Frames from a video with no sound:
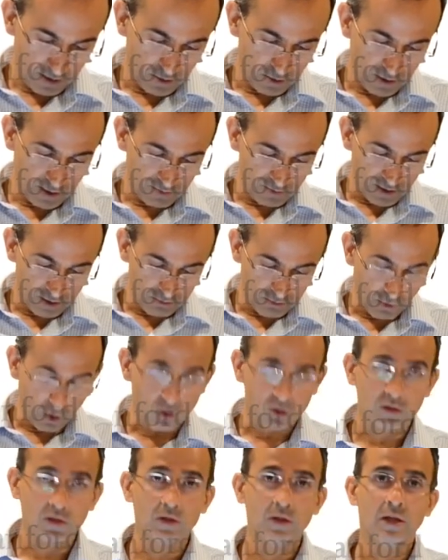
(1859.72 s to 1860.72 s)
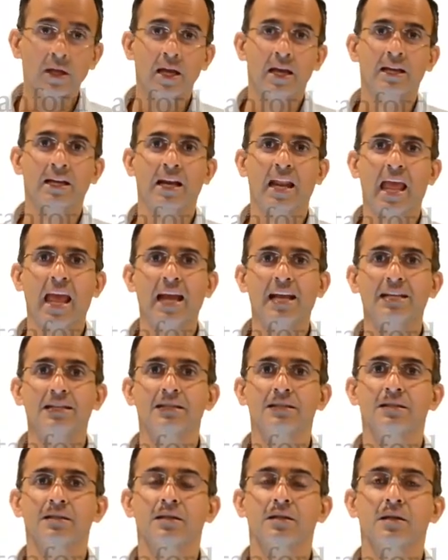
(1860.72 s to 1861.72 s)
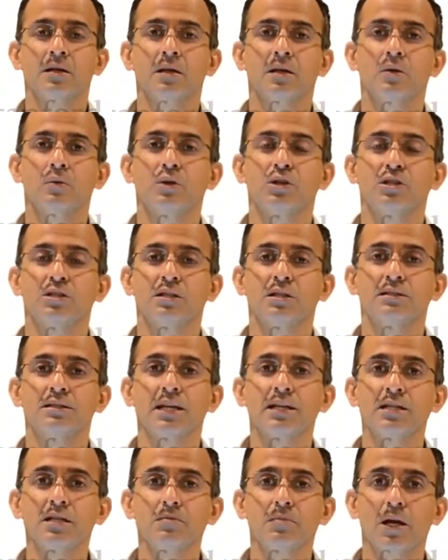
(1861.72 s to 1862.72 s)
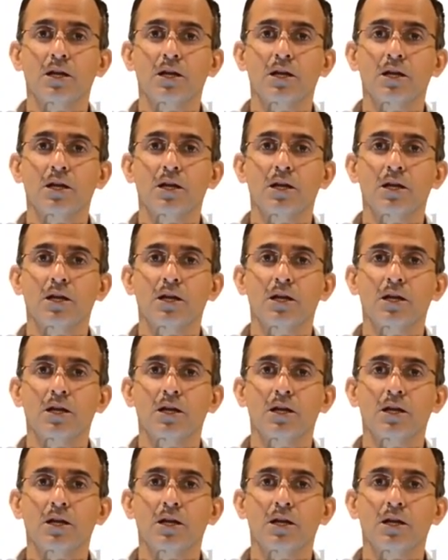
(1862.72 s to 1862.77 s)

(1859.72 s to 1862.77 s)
You give it a model and an X, which is a data